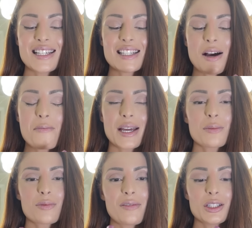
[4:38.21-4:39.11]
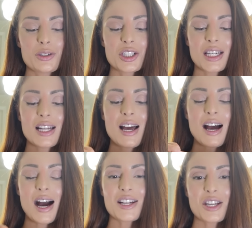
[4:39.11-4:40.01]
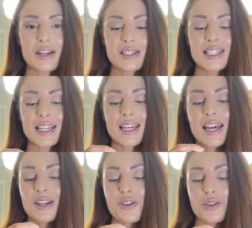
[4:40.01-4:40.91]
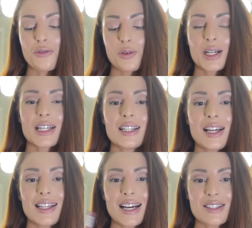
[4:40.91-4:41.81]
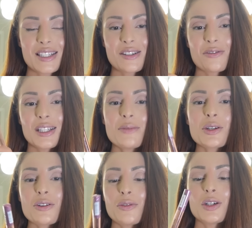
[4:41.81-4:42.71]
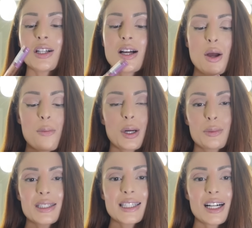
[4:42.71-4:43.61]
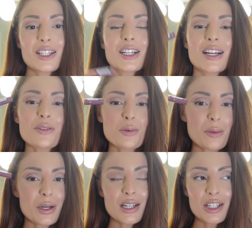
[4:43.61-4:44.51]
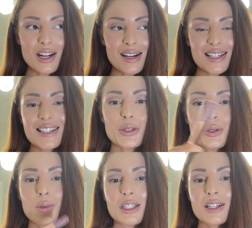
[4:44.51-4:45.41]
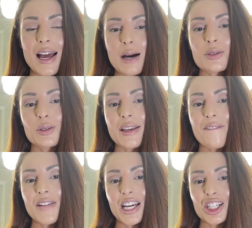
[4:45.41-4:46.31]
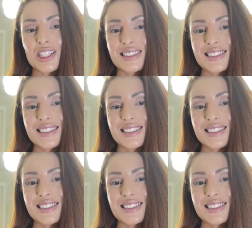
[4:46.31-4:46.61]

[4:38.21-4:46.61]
is a Makeup Revolution eyeshadow stick in Euphoric Lilacs. This is a really beautiful purpley color. If you want to put it on your eyes, you will look absolutely fire.